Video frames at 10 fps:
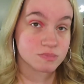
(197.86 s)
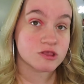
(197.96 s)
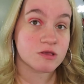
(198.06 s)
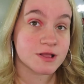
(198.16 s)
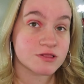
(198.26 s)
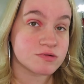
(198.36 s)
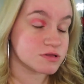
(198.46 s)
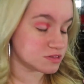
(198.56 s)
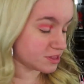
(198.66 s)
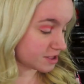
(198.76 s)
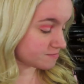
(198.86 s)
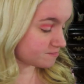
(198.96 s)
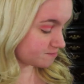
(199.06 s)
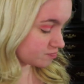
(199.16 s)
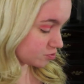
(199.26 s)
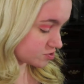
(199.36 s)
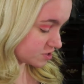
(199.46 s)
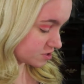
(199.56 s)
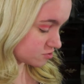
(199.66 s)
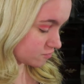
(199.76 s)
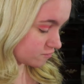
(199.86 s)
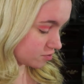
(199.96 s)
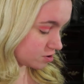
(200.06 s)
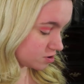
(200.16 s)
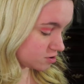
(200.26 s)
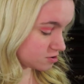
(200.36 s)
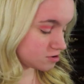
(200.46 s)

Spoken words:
So that's what that looks like so far.